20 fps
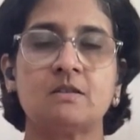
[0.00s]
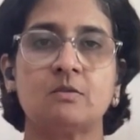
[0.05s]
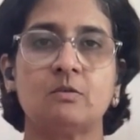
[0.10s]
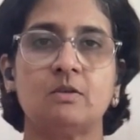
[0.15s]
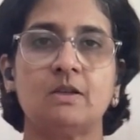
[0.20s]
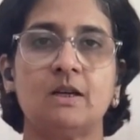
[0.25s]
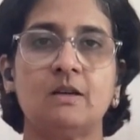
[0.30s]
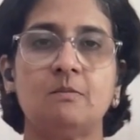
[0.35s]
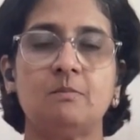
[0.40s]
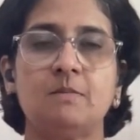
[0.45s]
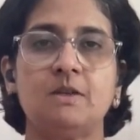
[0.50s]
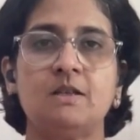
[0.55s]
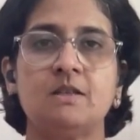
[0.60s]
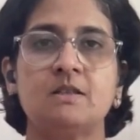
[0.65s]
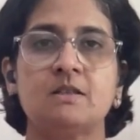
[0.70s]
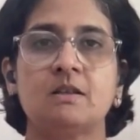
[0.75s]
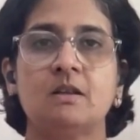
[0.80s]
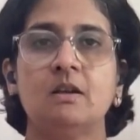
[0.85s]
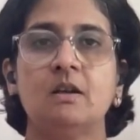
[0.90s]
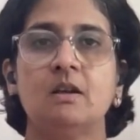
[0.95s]
So that
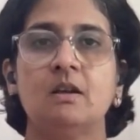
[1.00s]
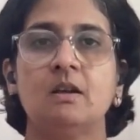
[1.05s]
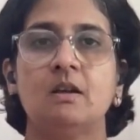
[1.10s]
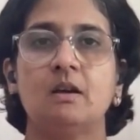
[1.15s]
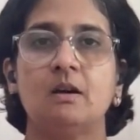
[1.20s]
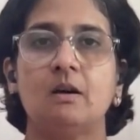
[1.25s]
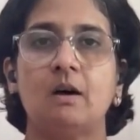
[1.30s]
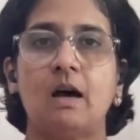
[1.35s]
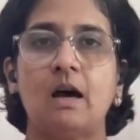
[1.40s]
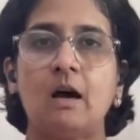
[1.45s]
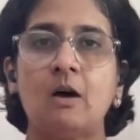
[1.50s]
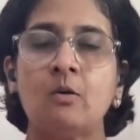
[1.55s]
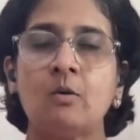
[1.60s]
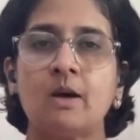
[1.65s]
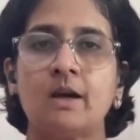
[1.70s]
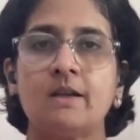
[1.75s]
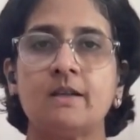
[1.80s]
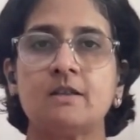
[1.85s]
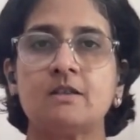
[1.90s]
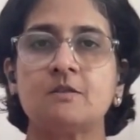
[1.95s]
means how
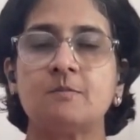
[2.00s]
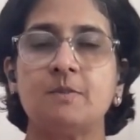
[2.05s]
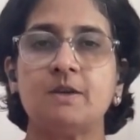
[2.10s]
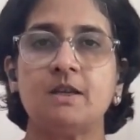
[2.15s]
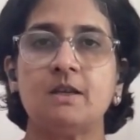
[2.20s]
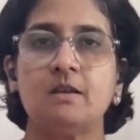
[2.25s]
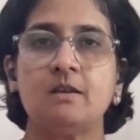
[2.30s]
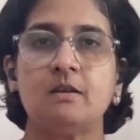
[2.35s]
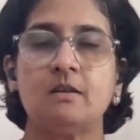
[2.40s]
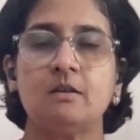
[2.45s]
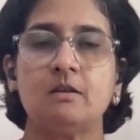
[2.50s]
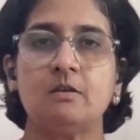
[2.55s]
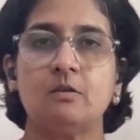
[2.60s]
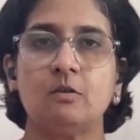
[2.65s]
ISB,